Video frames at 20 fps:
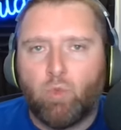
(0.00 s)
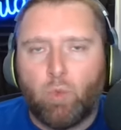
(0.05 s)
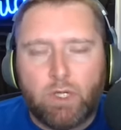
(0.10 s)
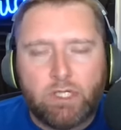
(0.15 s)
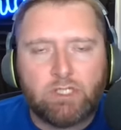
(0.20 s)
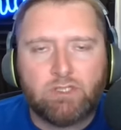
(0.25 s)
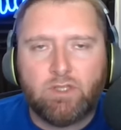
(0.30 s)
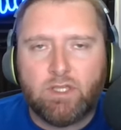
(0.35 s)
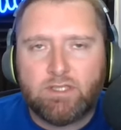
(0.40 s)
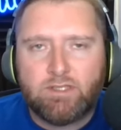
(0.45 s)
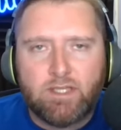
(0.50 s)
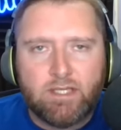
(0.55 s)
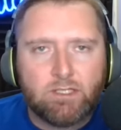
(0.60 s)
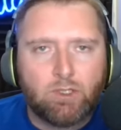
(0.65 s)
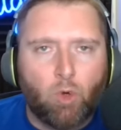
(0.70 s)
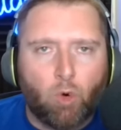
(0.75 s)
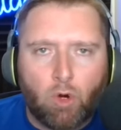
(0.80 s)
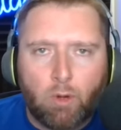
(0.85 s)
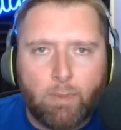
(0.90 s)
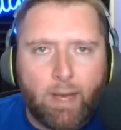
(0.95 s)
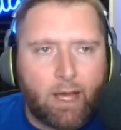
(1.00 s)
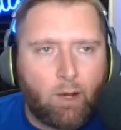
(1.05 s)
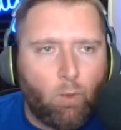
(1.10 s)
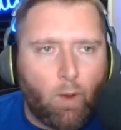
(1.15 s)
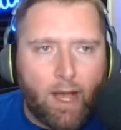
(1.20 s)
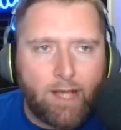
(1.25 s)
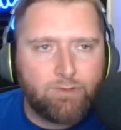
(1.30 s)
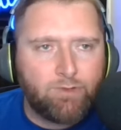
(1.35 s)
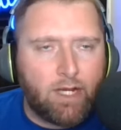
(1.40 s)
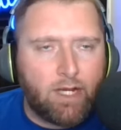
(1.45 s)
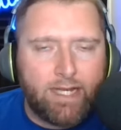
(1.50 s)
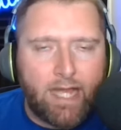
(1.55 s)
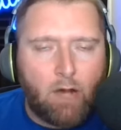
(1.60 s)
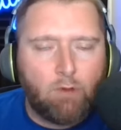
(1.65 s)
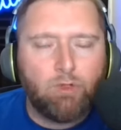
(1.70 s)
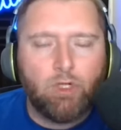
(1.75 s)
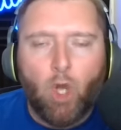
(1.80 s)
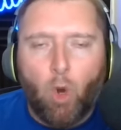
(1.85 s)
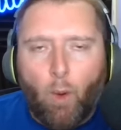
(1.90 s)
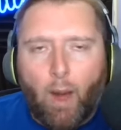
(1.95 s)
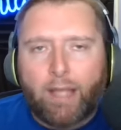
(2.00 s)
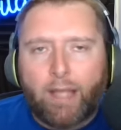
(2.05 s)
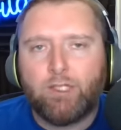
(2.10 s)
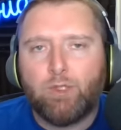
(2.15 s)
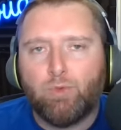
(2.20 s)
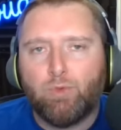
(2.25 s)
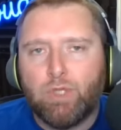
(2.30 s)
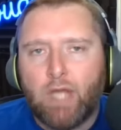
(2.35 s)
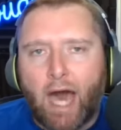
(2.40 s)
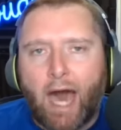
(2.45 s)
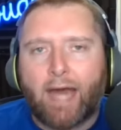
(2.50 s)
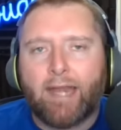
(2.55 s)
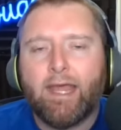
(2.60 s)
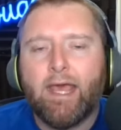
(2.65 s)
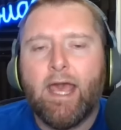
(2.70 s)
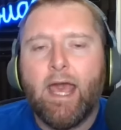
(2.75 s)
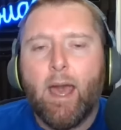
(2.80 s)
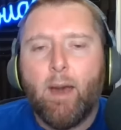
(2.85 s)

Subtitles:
wish list is quarterback-wise right now? No, I do not.